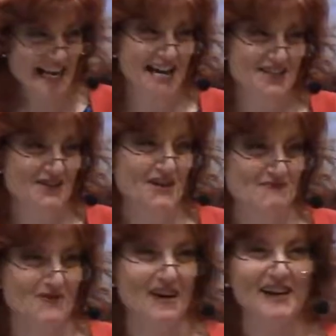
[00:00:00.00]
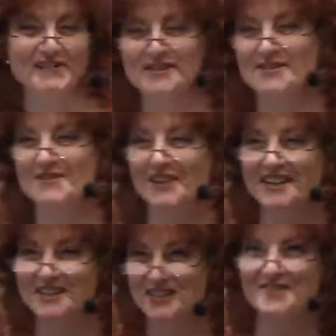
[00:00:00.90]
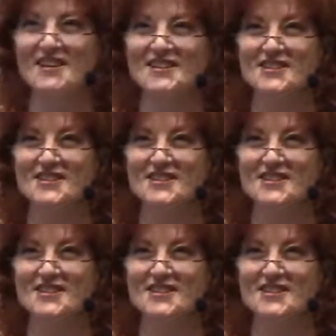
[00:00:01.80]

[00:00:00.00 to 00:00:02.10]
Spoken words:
to ask you that before I left this morning, just to make